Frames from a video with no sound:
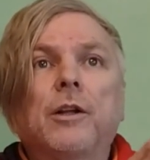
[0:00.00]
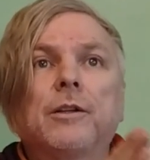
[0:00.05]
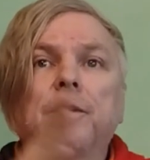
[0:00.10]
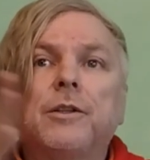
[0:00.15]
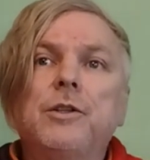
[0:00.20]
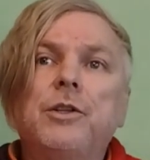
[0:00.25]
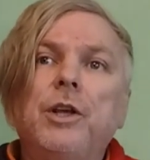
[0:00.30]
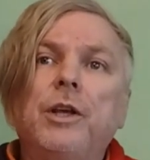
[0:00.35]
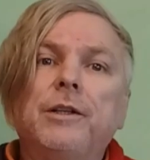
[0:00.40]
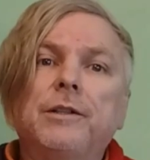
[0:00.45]
at the
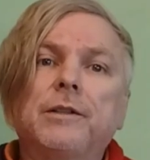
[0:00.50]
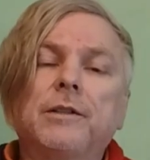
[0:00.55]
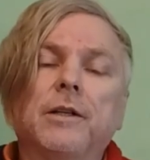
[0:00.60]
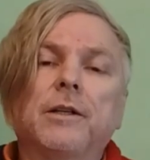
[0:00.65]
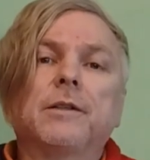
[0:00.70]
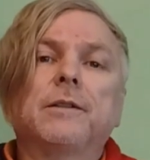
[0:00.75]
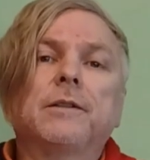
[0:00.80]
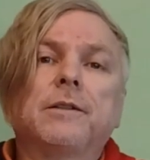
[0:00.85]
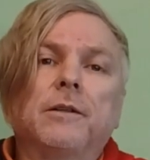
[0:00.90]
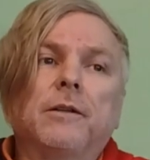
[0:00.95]

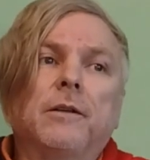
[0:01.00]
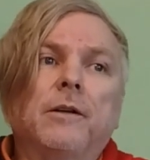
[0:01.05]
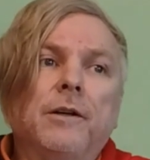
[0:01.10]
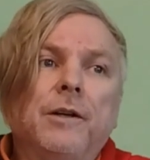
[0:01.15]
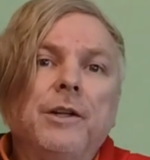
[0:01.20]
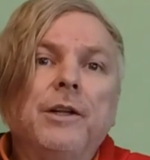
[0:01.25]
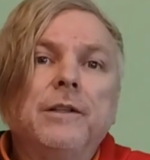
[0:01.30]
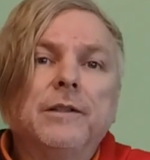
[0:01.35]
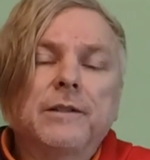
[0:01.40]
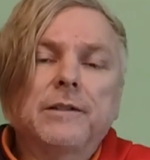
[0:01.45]
distance
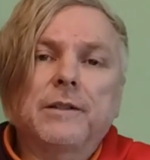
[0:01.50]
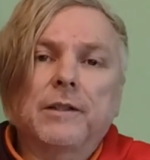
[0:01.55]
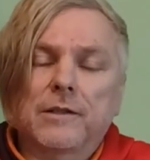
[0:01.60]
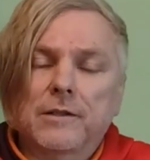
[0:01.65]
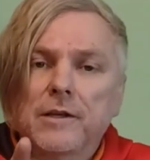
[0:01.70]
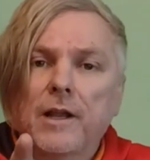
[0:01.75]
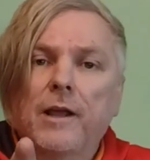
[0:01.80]
an instant.